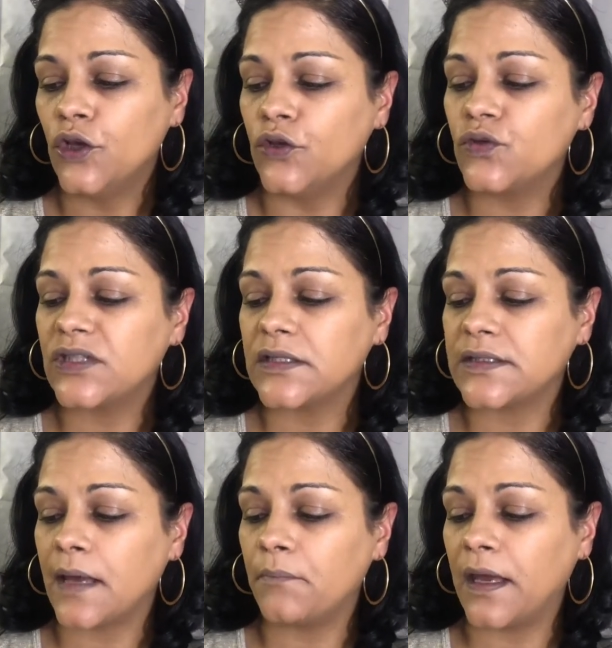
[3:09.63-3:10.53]
used to
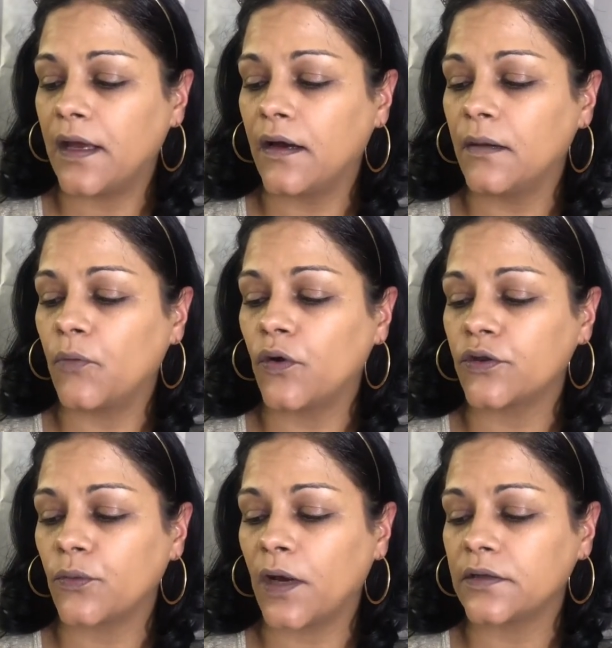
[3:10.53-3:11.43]
set makeup or
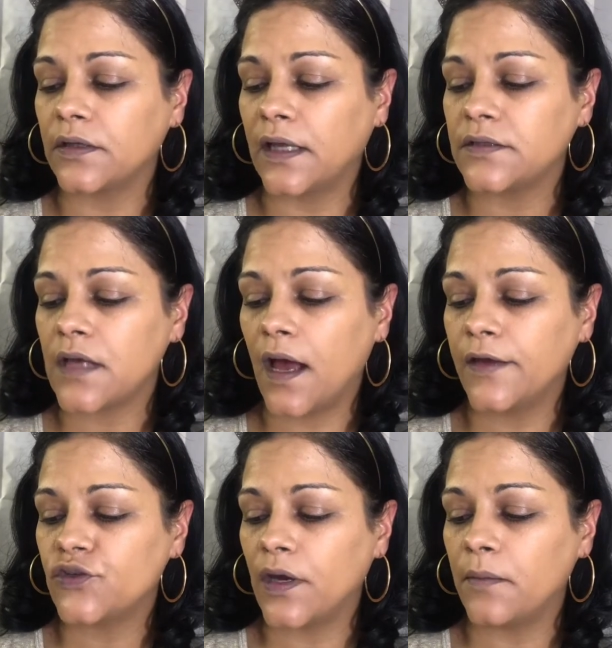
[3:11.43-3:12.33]
throughout the day to
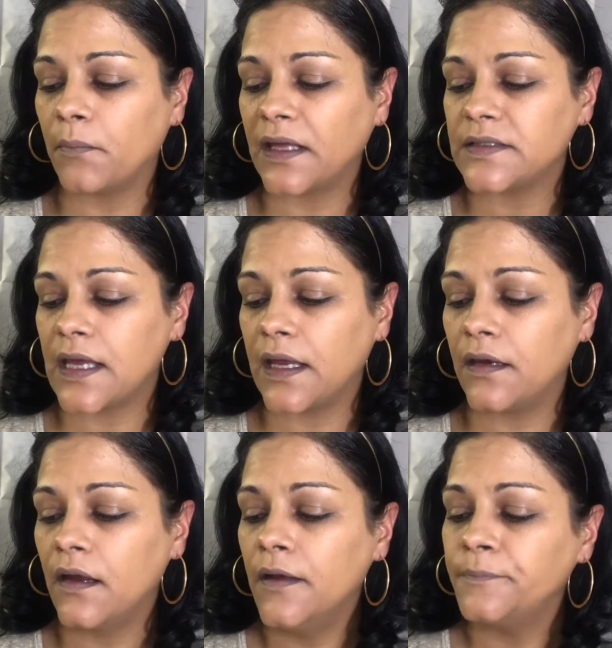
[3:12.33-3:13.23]
hydrate, maintain,